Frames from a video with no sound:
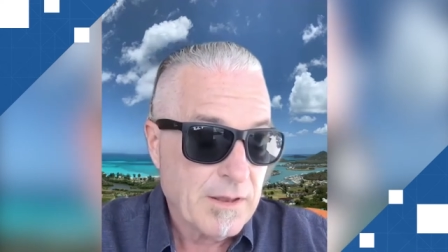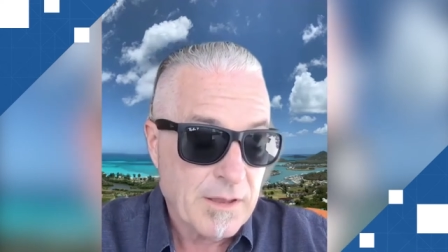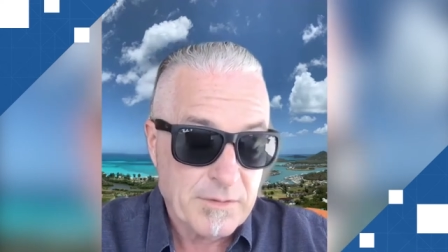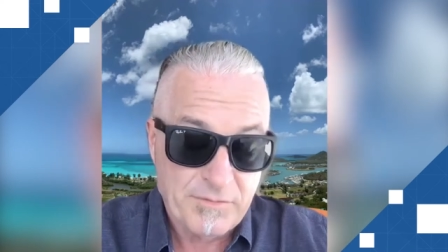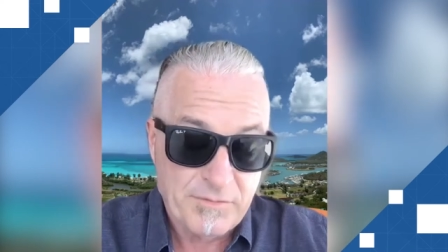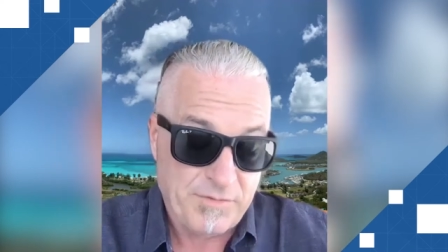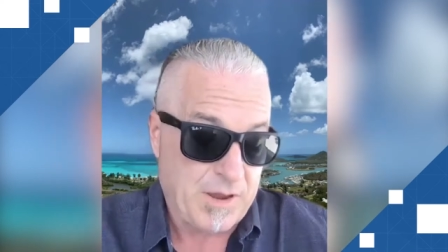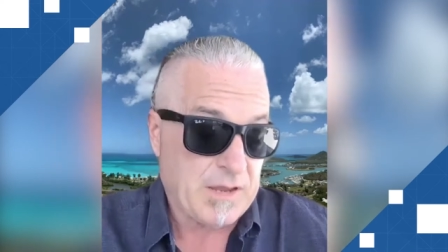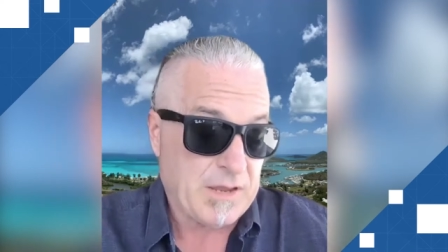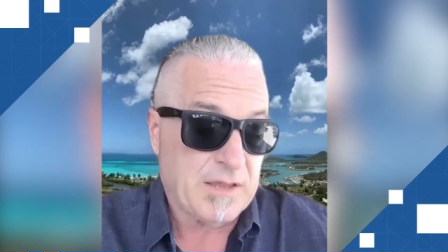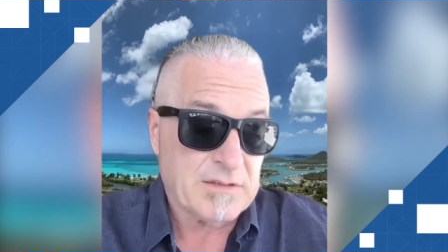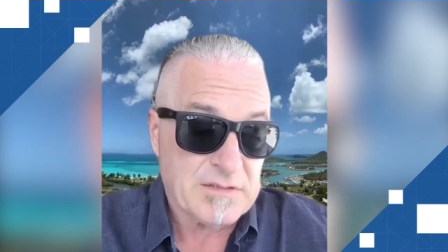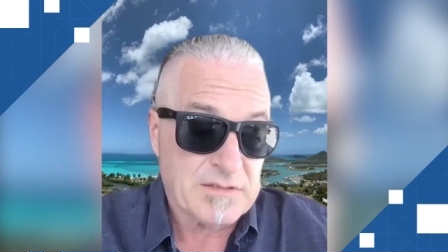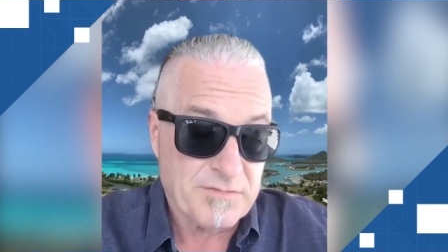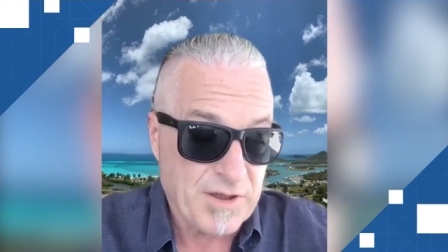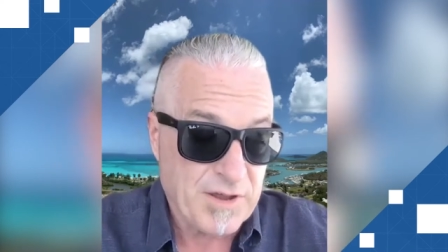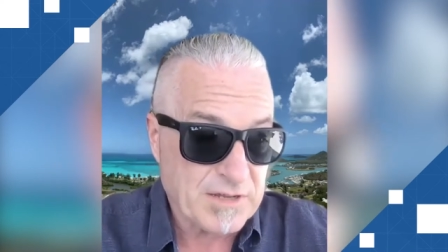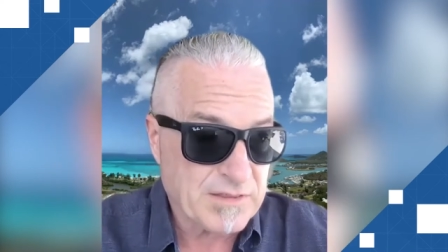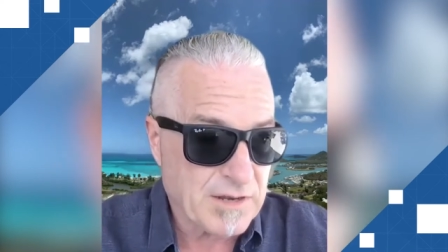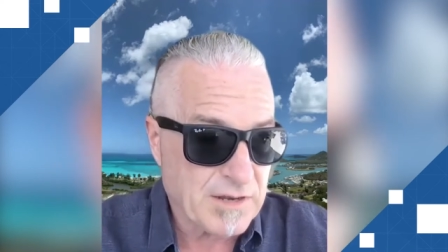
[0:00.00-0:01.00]
and the, I guess
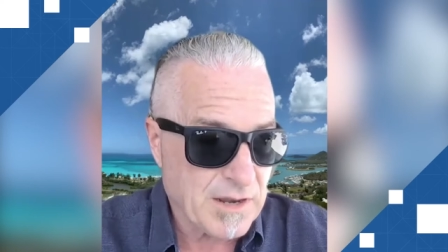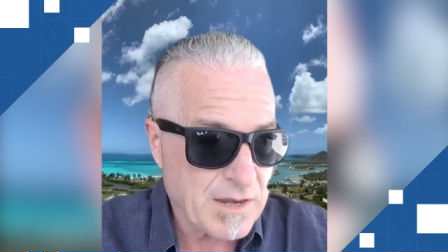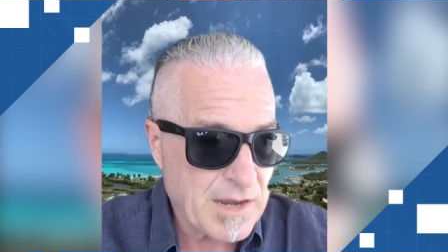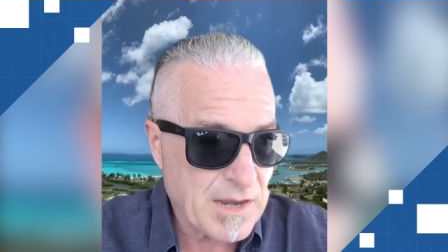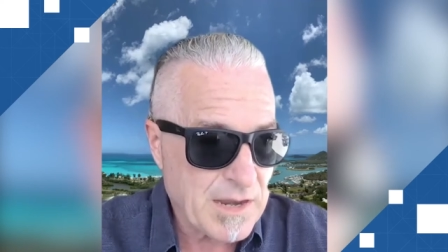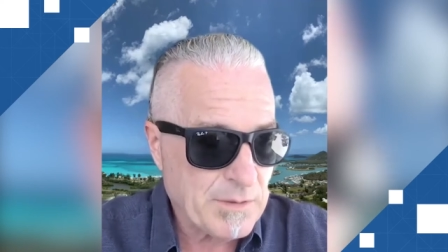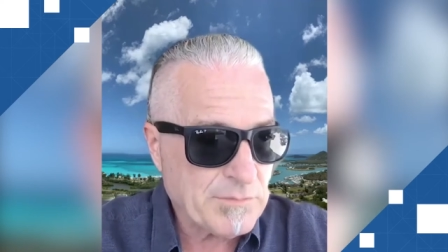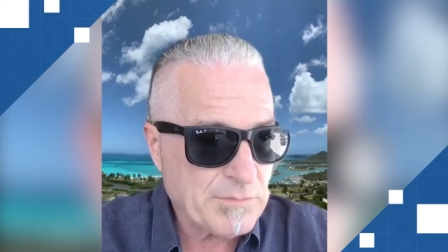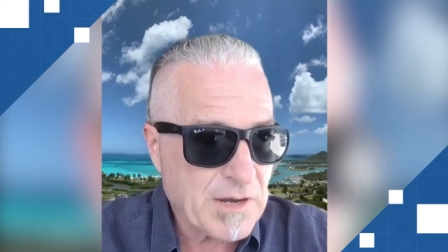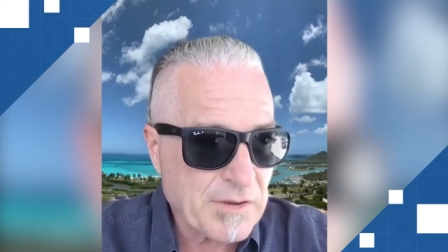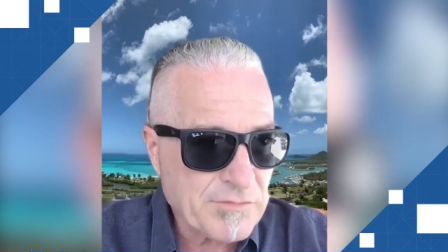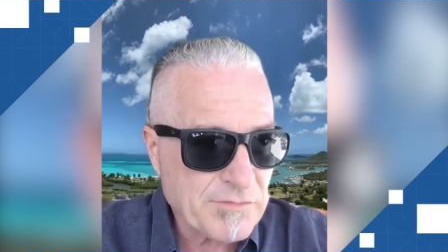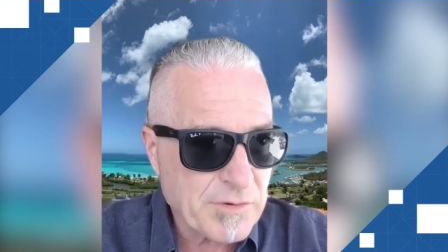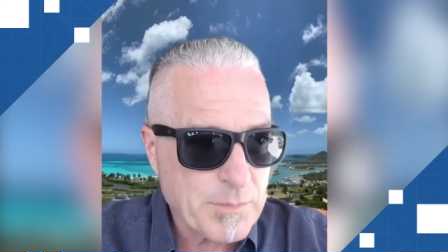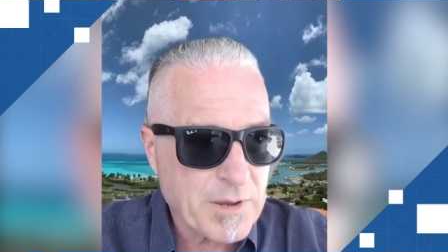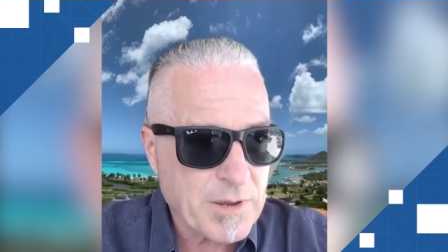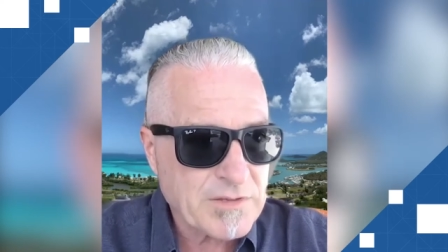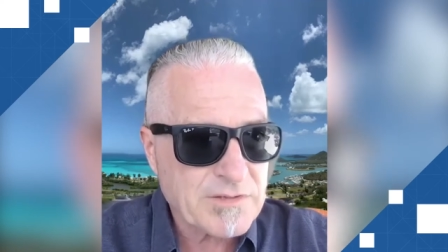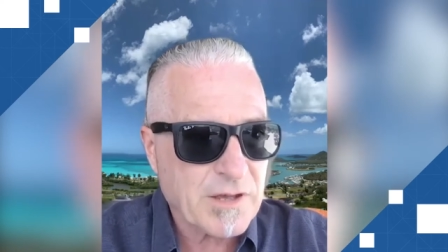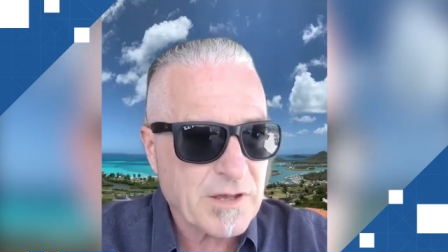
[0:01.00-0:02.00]
the fact that I named it after
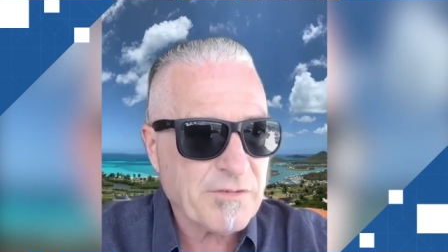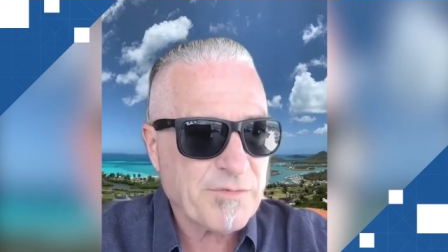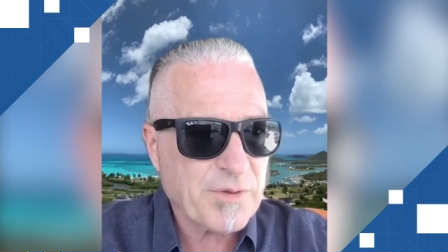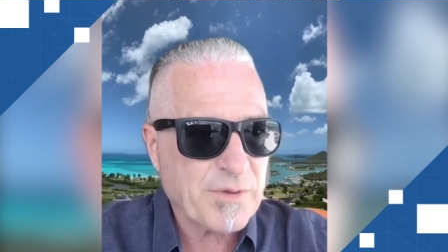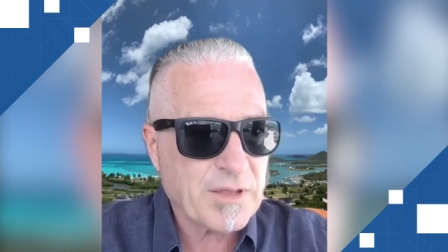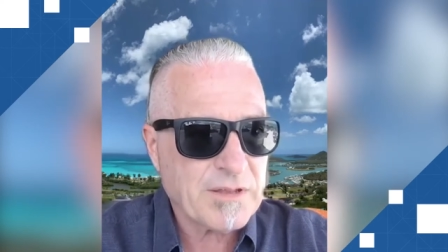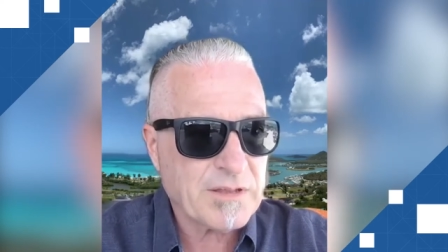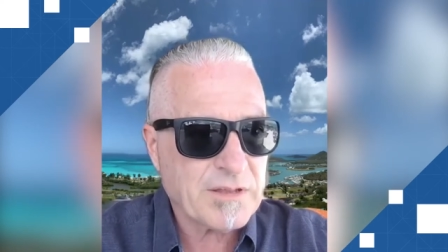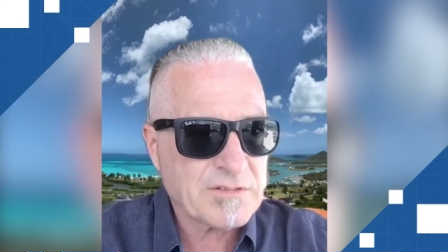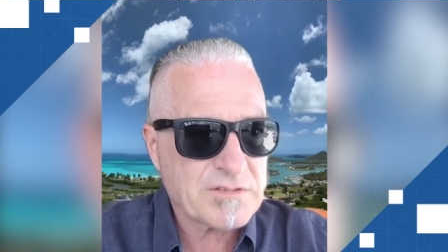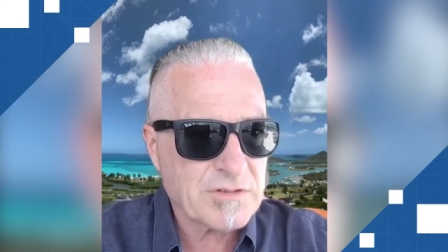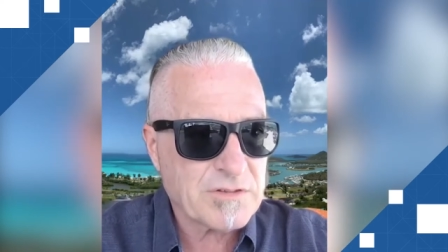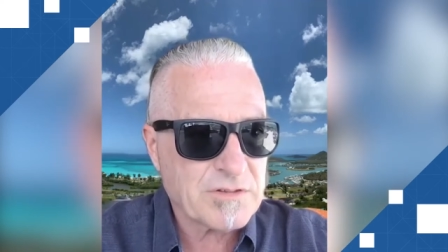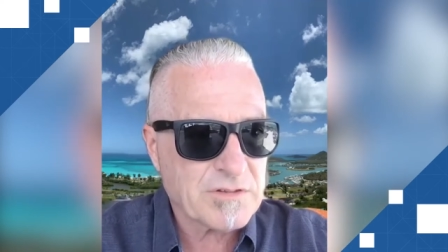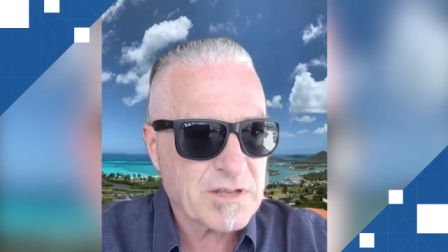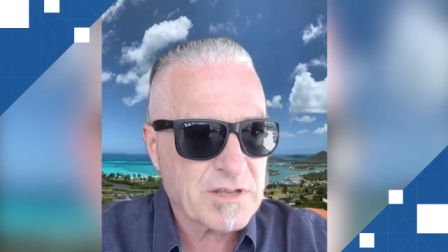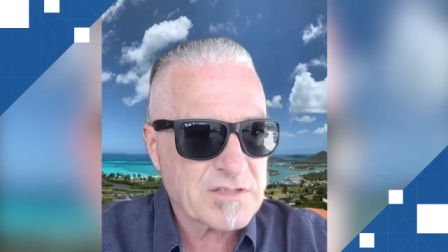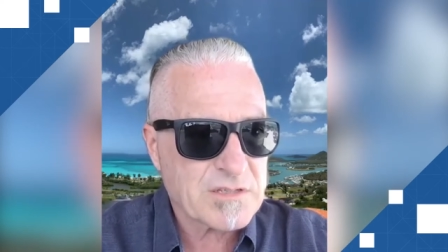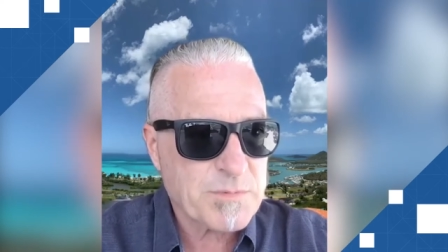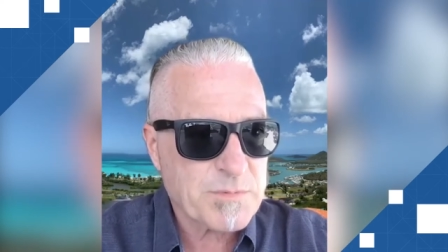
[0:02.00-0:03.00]
myself, it still
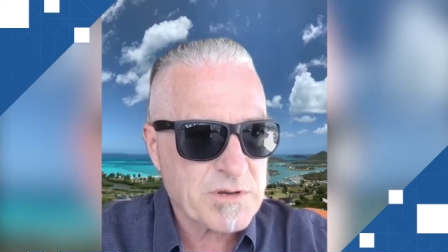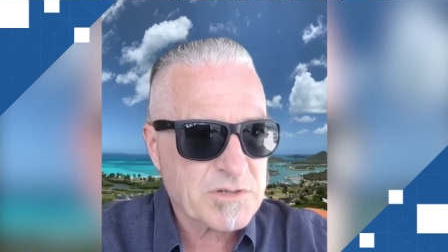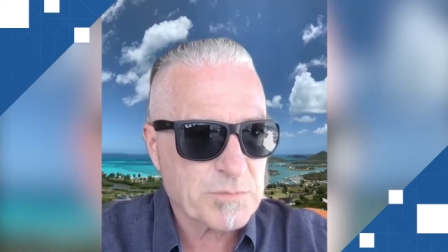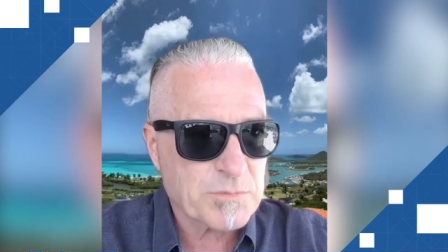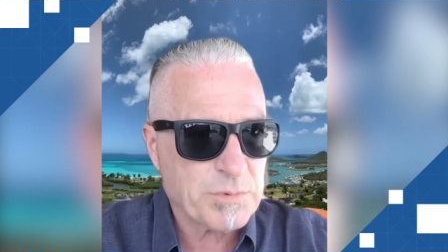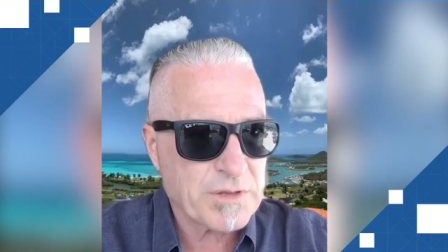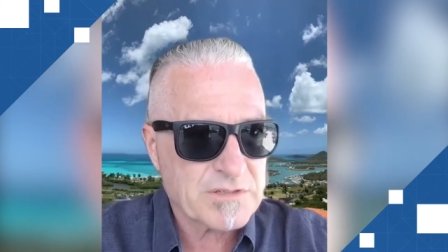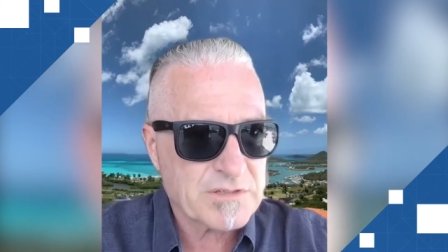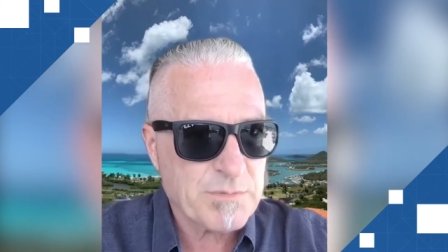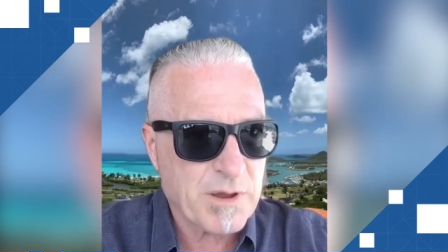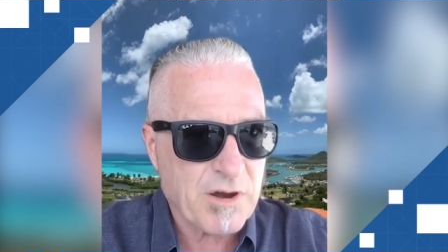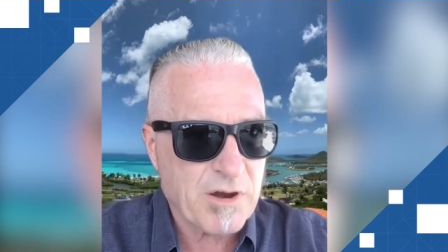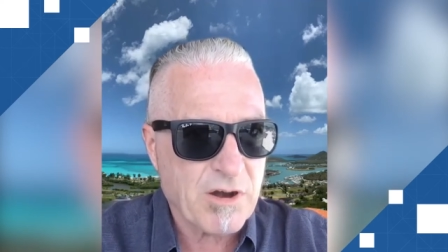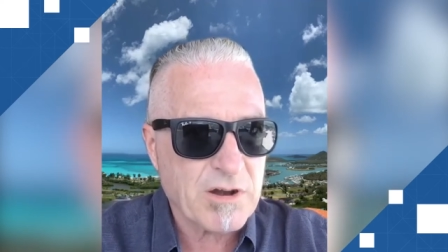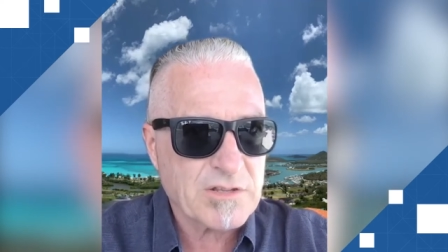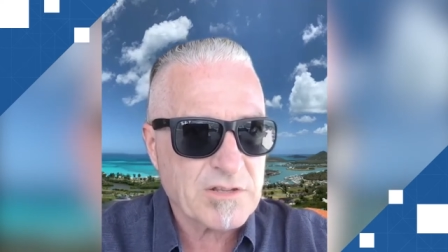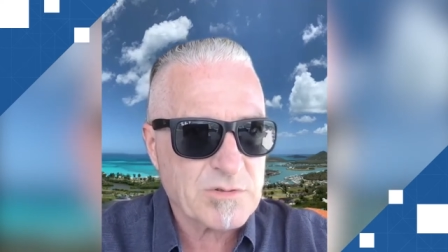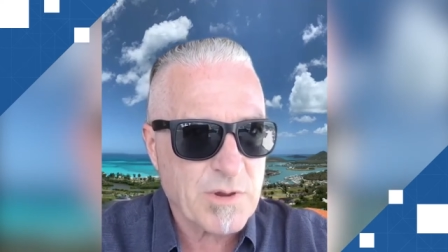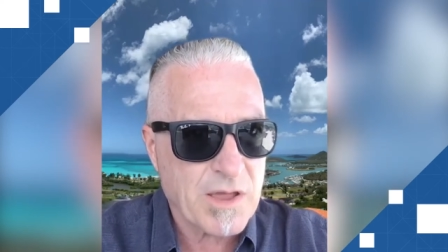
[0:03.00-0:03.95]
has a special place in my heart.